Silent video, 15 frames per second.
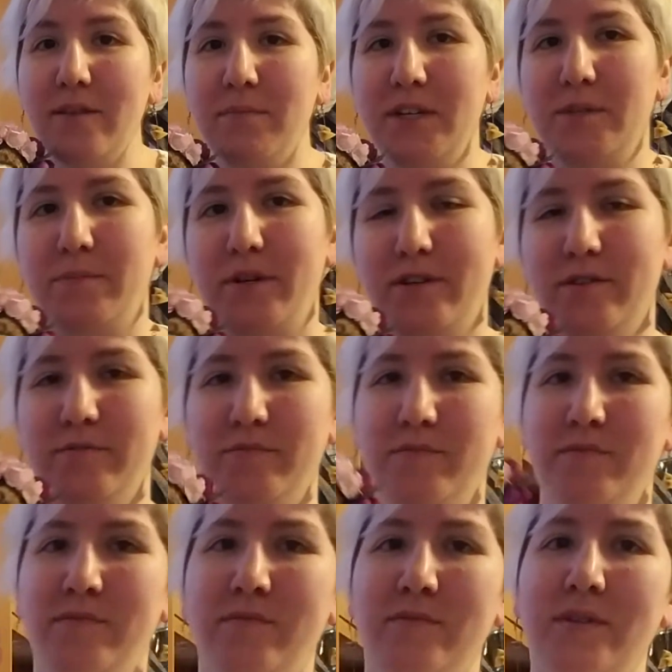Much better.
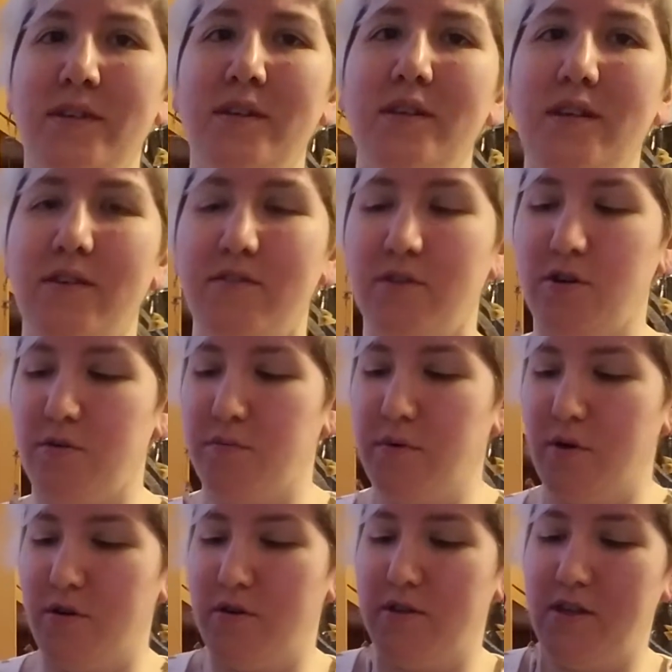Give her
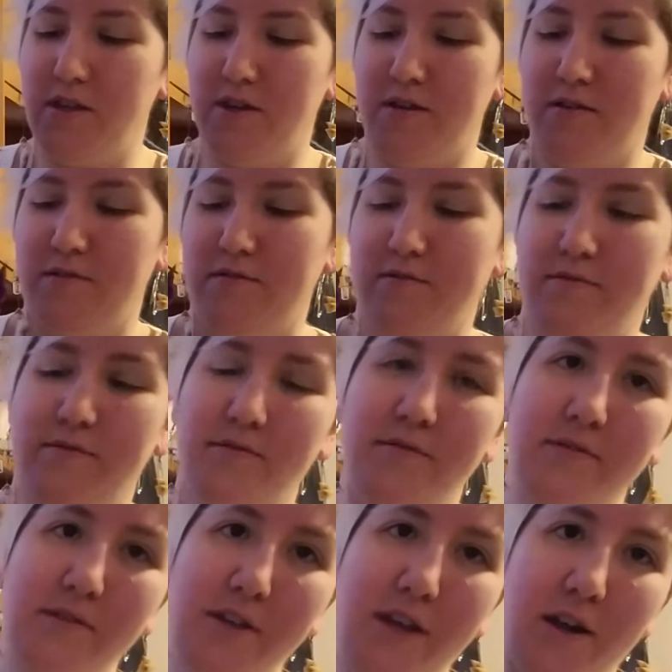part of the
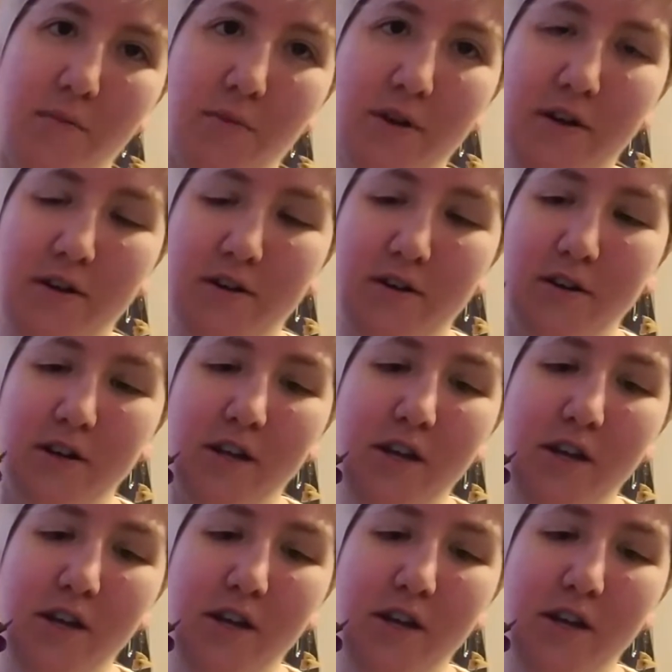camera here.